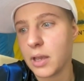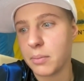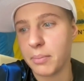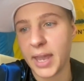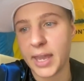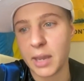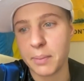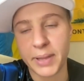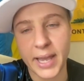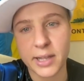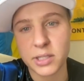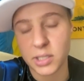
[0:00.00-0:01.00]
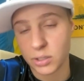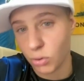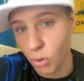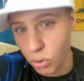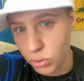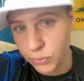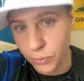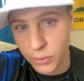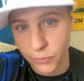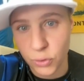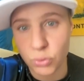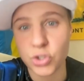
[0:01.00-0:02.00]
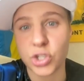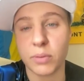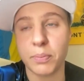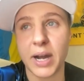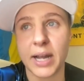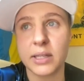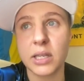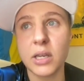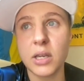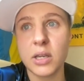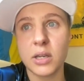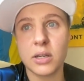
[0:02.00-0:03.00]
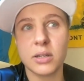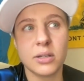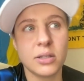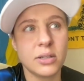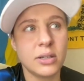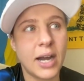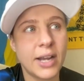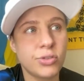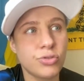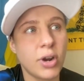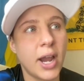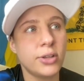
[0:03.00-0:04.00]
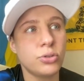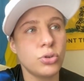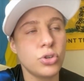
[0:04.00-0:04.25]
make plans and goals for the future, but I try to